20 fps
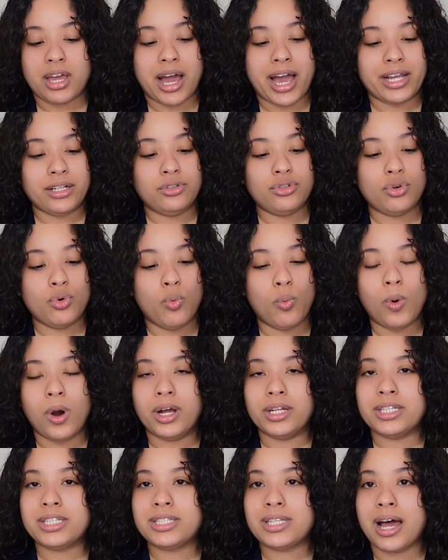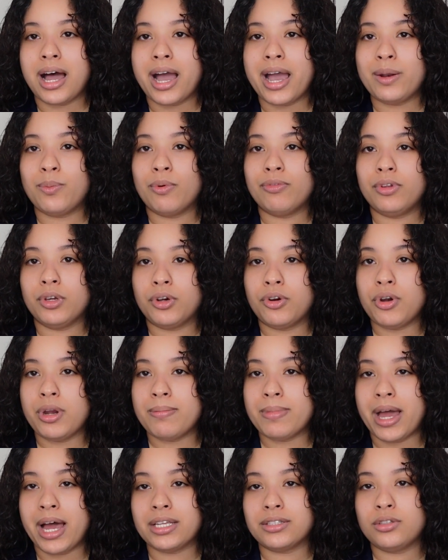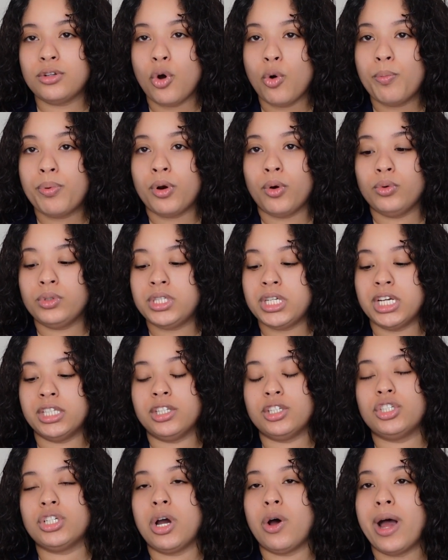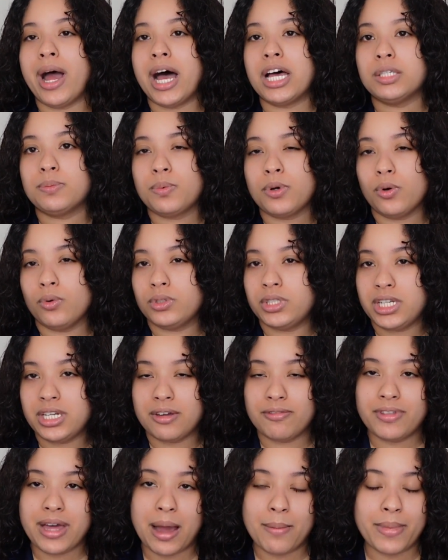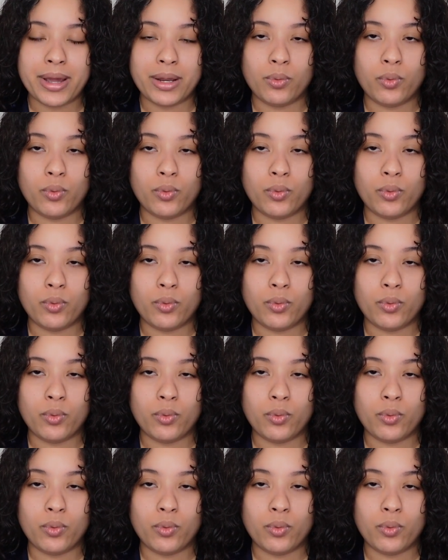I do one side with the cream that has no protein and the gel has protein, if that might